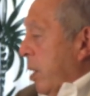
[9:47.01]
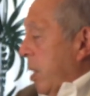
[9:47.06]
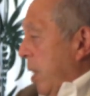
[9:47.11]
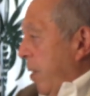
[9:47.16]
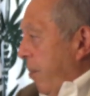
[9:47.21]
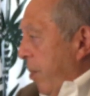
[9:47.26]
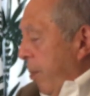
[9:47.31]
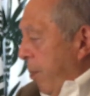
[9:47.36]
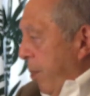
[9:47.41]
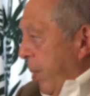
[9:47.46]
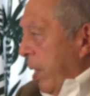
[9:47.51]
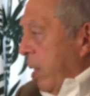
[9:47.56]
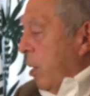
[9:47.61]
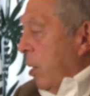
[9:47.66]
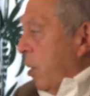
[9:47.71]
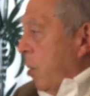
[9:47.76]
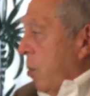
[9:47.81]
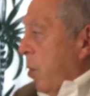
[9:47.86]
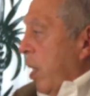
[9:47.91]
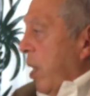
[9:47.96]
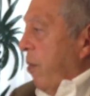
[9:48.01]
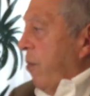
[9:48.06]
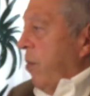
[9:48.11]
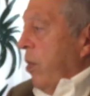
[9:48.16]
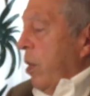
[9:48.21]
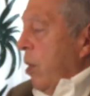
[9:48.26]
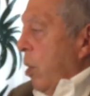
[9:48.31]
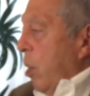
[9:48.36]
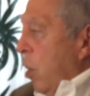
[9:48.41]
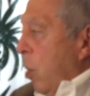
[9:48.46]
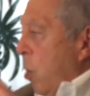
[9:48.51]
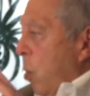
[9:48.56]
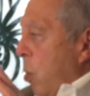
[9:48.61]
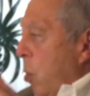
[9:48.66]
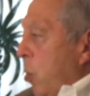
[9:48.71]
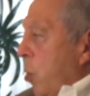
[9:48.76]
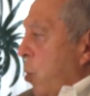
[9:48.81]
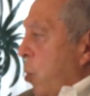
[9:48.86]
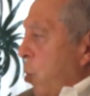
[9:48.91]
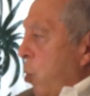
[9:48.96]
It's even better to have a
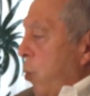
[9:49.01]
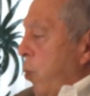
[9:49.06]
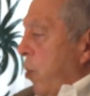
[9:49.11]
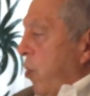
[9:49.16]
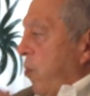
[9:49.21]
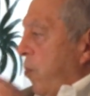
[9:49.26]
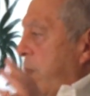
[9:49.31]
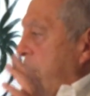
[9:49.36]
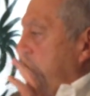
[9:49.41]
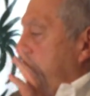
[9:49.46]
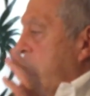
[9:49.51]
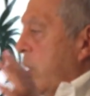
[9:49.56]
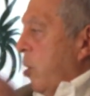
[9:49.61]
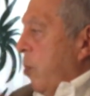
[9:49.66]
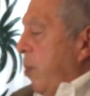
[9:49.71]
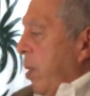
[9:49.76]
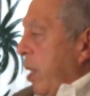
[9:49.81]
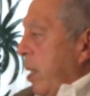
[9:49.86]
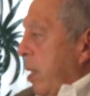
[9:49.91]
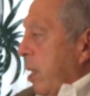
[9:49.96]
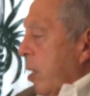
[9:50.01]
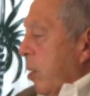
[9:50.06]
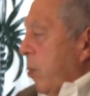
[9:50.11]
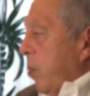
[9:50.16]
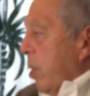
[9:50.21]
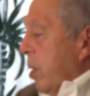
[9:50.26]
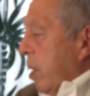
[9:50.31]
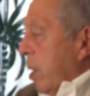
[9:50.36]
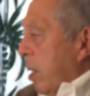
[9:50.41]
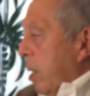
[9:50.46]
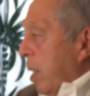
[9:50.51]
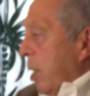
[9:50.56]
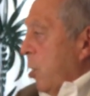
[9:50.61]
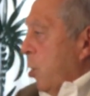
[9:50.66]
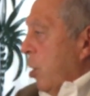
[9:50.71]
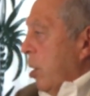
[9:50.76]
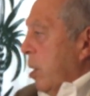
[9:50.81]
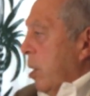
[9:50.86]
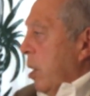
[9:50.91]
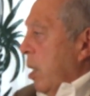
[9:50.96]
whole group of participating in
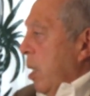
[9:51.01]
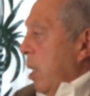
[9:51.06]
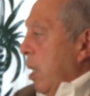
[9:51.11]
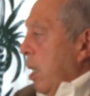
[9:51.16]
presentations.